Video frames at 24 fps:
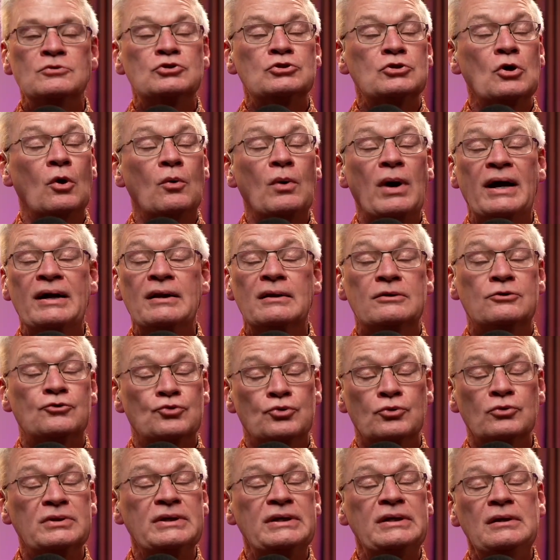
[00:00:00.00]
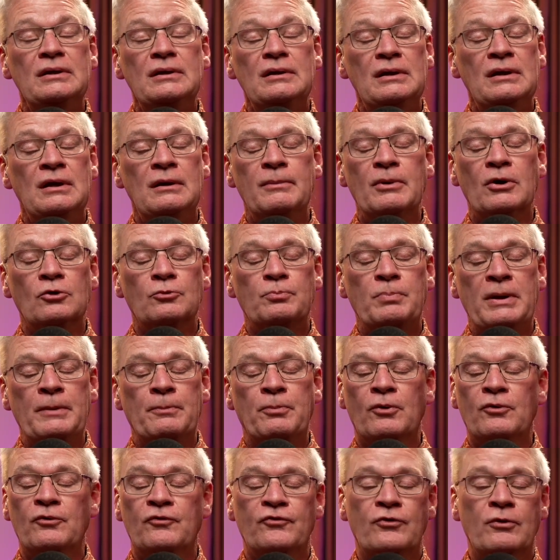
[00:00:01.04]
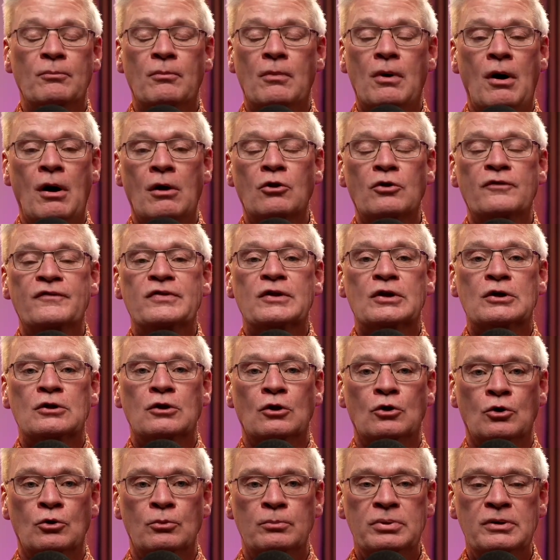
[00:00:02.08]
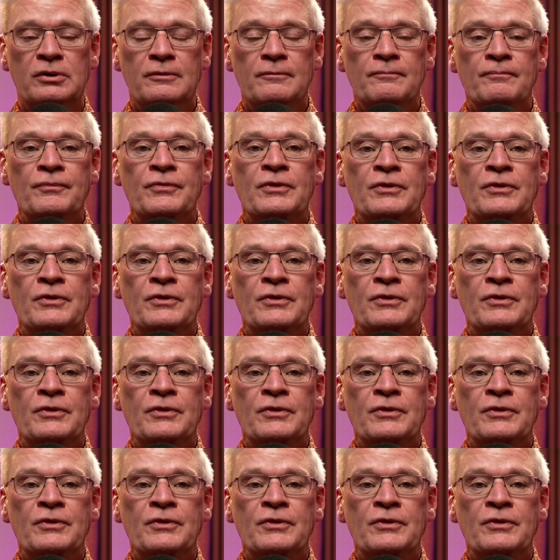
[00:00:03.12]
So I truly emailed people from all over the globe,